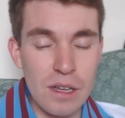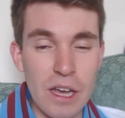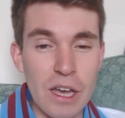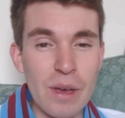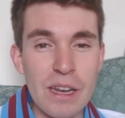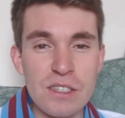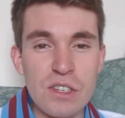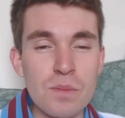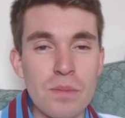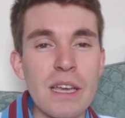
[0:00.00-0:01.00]
And it's
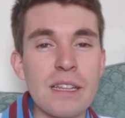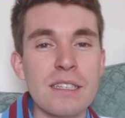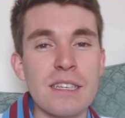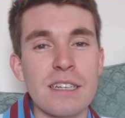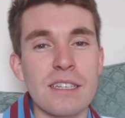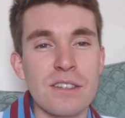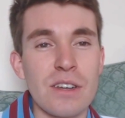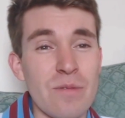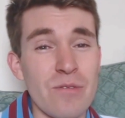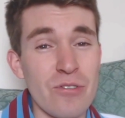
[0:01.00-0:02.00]
just made the tactics
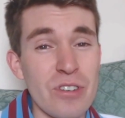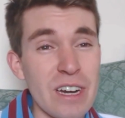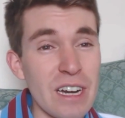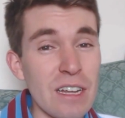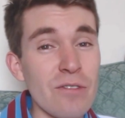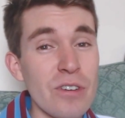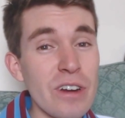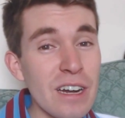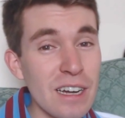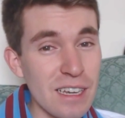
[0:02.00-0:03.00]
screen really,
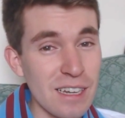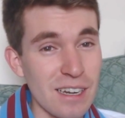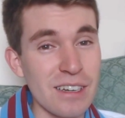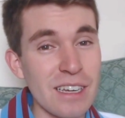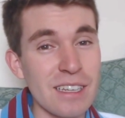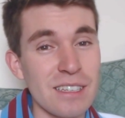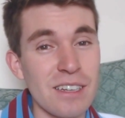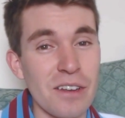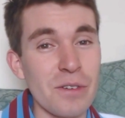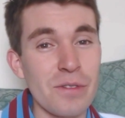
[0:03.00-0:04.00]
really clunky and
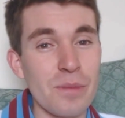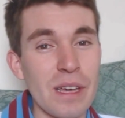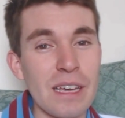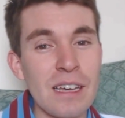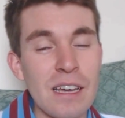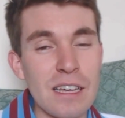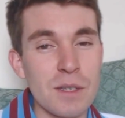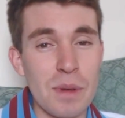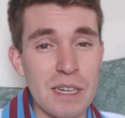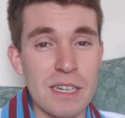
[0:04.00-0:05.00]
slow for me,
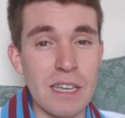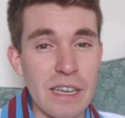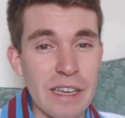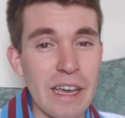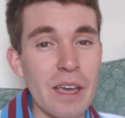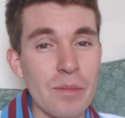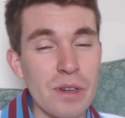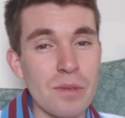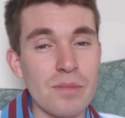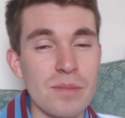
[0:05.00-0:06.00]
especially in game
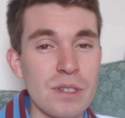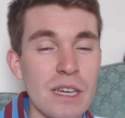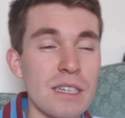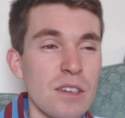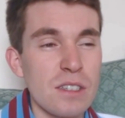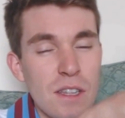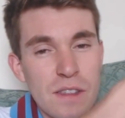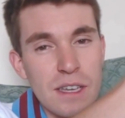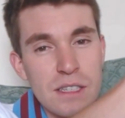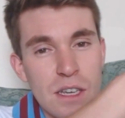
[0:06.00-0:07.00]
when I'm changing. Because the
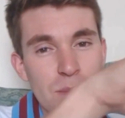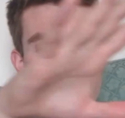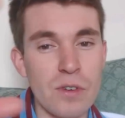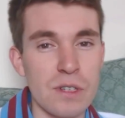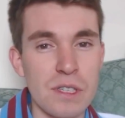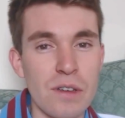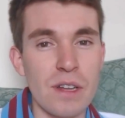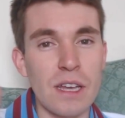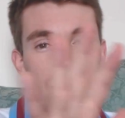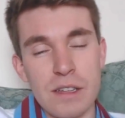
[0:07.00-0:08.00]
things come across, don't
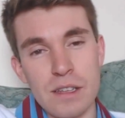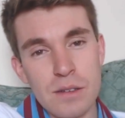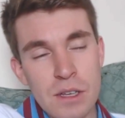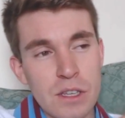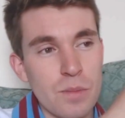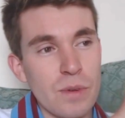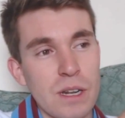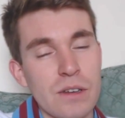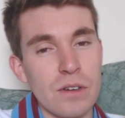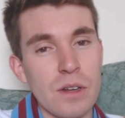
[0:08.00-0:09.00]
they? Like you
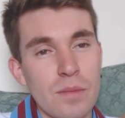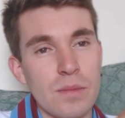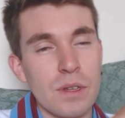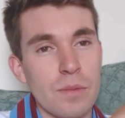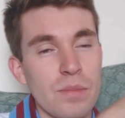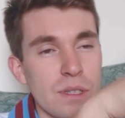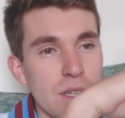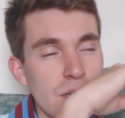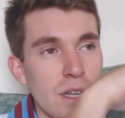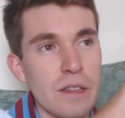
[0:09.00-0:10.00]
click on a
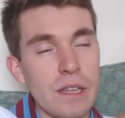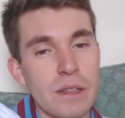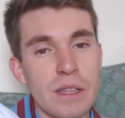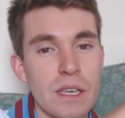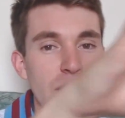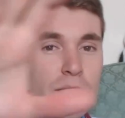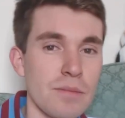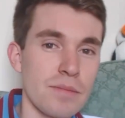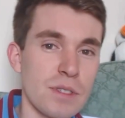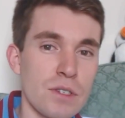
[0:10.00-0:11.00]
position and then
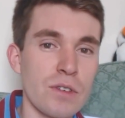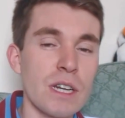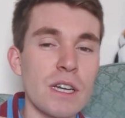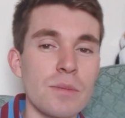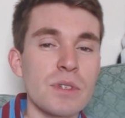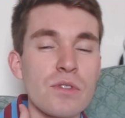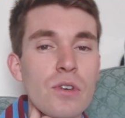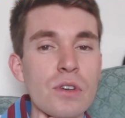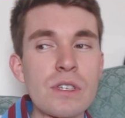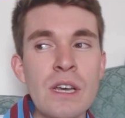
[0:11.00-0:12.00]
the screen comes
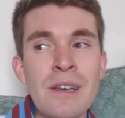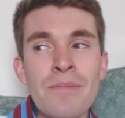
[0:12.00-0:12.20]
across.